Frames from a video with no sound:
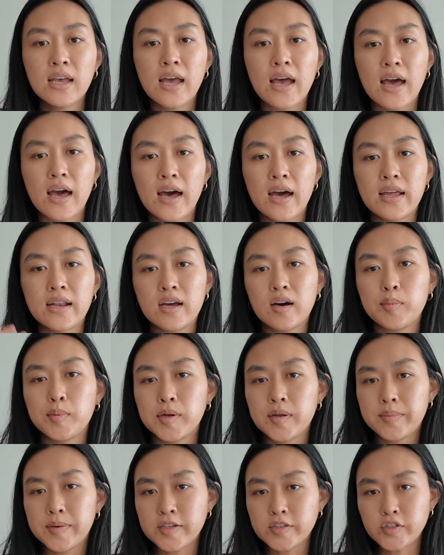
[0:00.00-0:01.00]
and I'll put a
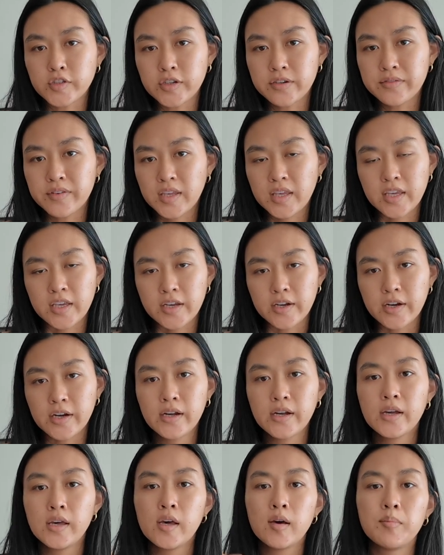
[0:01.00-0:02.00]
picture of it here.
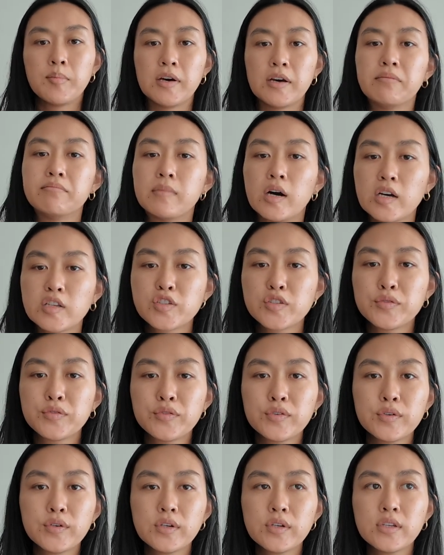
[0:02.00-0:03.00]
But
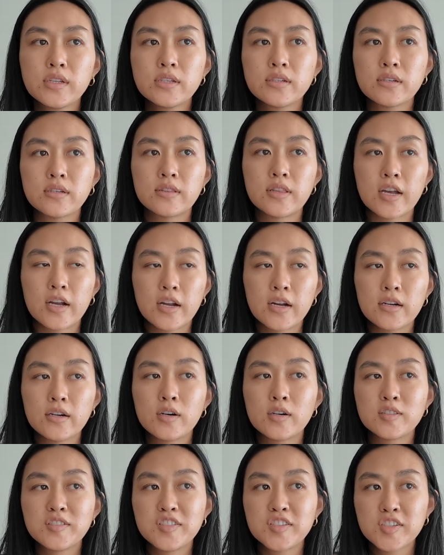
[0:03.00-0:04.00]
matchaful, their
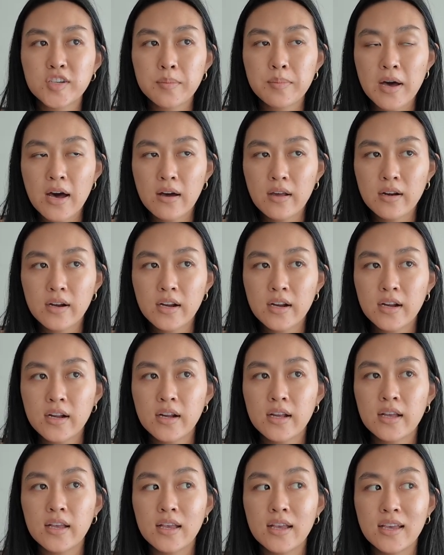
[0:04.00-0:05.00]
hojicha powder
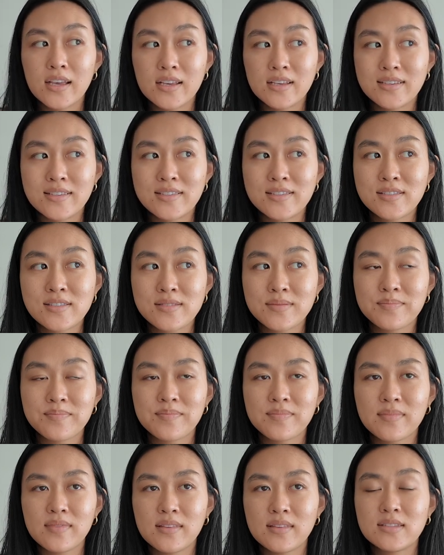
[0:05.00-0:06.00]
is
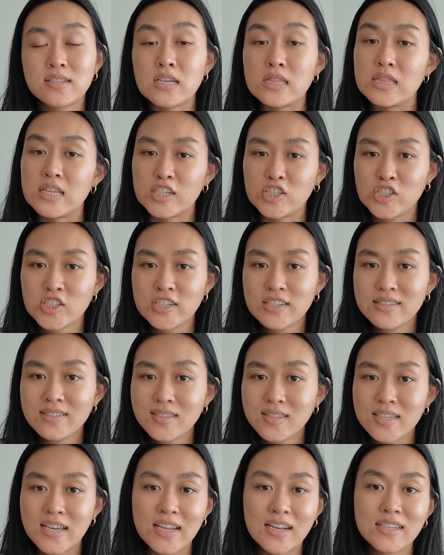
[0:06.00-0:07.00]
delicious.
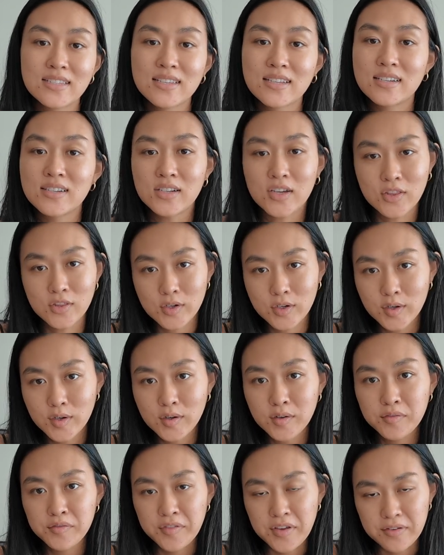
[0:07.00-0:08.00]
It is another
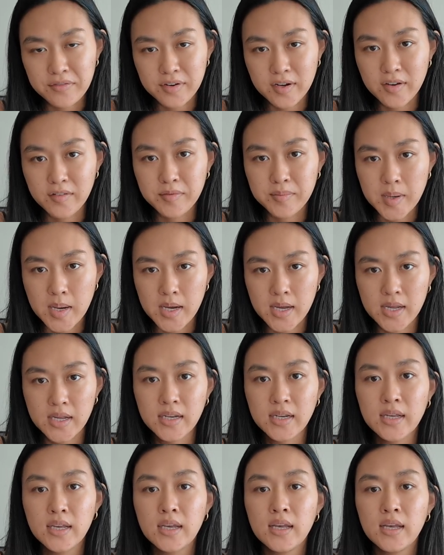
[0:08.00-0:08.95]
favorite of mine.